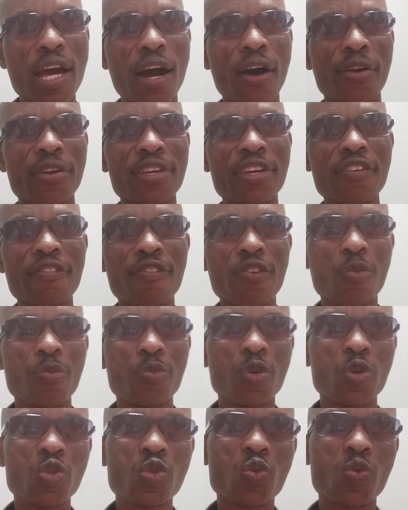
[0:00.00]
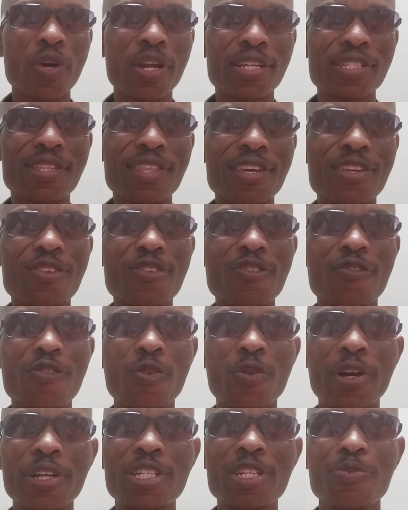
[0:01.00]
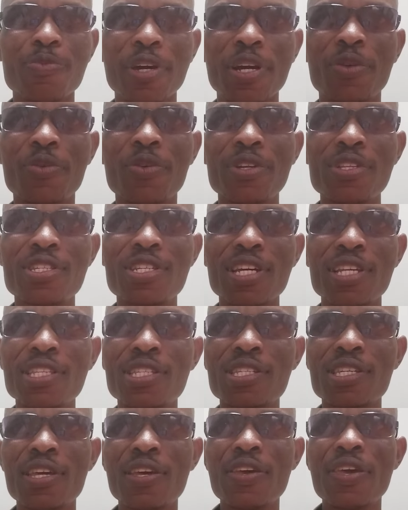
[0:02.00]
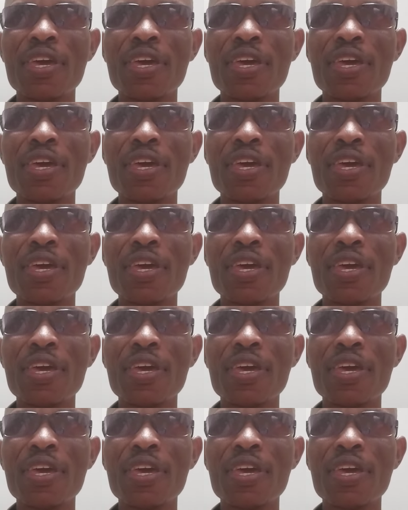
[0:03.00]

I'll hear from you, squatters. Thank you for watching my content.